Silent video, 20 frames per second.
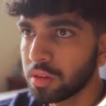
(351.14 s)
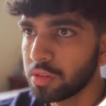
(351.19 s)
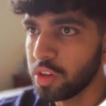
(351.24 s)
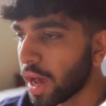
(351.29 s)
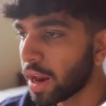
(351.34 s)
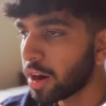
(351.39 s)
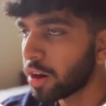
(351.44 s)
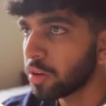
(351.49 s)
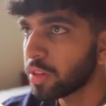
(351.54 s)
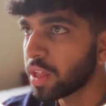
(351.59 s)

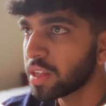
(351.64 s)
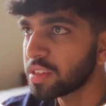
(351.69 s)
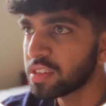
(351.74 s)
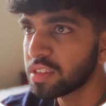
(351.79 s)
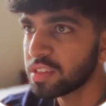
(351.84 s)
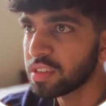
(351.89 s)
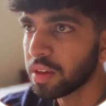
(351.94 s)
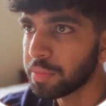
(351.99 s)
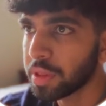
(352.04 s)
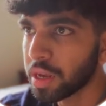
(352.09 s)
Yeah, I don't know.
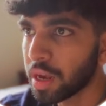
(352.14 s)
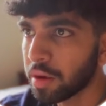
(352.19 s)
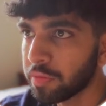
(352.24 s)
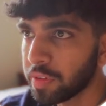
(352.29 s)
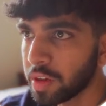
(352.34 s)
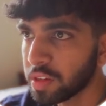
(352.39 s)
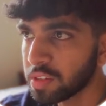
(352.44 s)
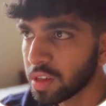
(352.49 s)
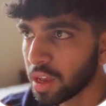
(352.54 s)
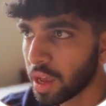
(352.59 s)
That's just something
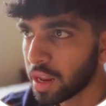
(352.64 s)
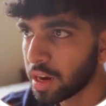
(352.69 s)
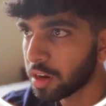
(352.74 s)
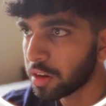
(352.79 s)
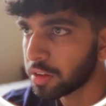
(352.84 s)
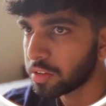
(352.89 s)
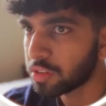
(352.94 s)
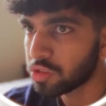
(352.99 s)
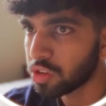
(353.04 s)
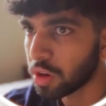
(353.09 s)
I'm facing. I
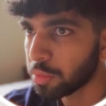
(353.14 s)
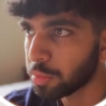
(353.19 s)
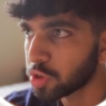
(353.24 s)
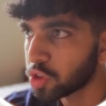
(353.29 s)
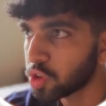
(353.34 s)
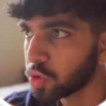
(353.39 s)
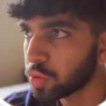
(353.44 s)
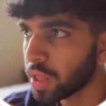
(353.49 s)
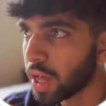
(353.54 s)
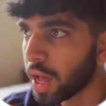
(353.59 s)
need to
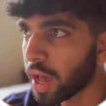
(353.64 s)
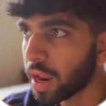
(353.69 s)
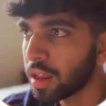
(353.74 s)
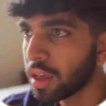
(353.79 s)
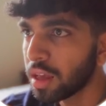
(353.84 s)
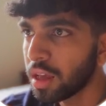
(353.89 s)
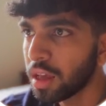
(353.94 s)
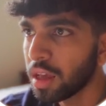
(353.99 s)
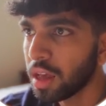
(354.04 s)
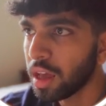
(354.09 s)
troubleshoot
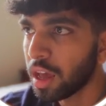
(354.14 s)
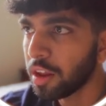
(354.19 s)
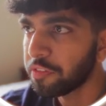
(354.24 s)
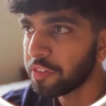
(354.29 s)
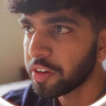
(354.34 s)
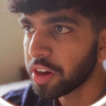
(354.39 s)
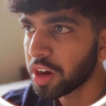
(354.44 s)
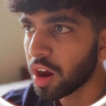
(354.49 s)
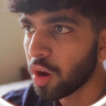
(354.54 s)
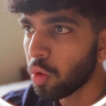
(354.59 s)
that
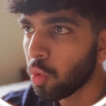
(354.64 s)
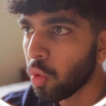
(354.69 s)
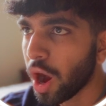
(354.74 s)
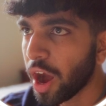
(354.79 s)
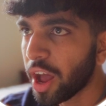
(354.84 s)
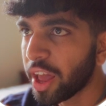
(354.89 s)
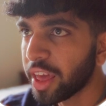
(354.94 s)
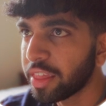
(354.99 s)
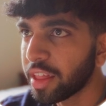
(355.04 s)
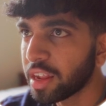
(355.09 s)
and figure out
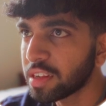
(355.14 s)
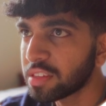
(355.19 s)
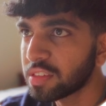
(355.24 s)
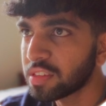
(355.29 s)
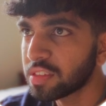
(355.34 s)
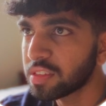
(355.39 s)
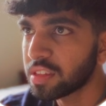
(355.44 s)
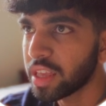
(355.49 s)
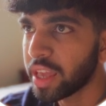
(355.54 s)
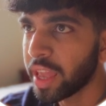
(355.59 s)
why
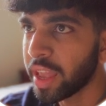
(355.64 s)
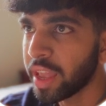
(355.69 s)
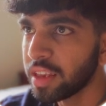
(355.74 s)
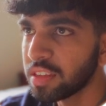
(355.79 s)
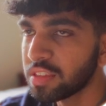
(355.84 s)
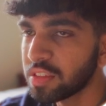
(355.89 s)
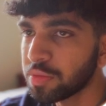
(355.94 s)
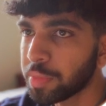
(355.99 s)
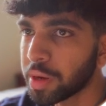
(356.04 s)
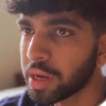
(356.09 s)
that's the
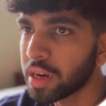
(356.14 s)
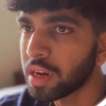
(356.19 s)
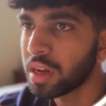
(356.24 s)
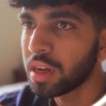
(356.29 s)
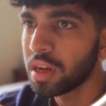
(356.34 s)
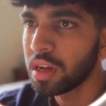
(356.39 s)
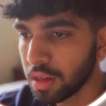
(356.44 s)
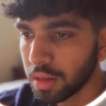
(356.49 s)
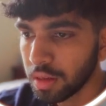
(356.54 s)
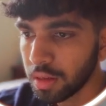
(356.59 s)
case.
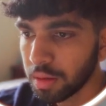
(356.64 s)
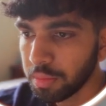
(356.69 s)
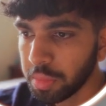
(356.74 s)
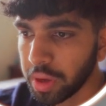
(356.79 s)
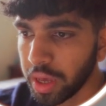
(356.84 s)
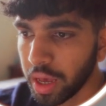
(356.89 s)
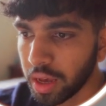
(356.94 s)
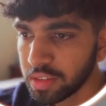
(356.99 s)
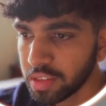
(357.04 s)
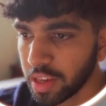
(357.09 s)
But
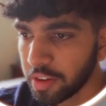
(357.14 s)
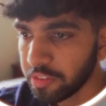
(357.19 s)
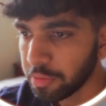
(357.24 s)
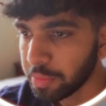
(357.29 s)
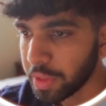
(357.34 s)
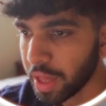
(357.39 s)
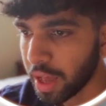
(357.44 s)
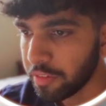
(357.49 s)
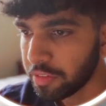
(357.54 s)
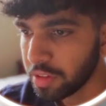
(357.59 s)
yeah, aside
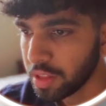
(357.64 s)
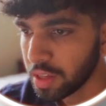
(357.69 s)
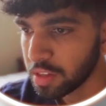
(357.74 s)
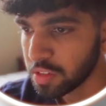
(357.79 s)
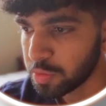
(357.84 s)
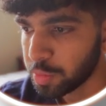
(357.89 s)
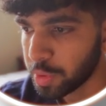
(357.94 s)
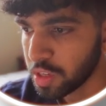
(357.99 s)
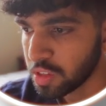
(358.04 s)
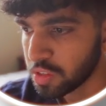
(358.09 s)
from that,
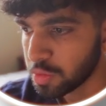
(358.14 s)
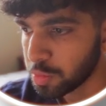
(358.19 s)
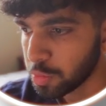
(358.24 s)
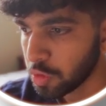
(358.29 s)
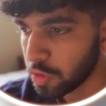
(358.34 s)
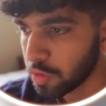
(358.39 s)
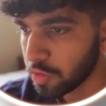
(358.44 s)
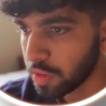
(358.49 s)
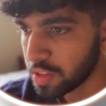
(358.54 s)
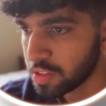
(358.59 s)
everything is pretty
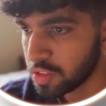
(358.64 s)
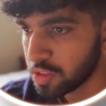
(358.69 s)
smooth.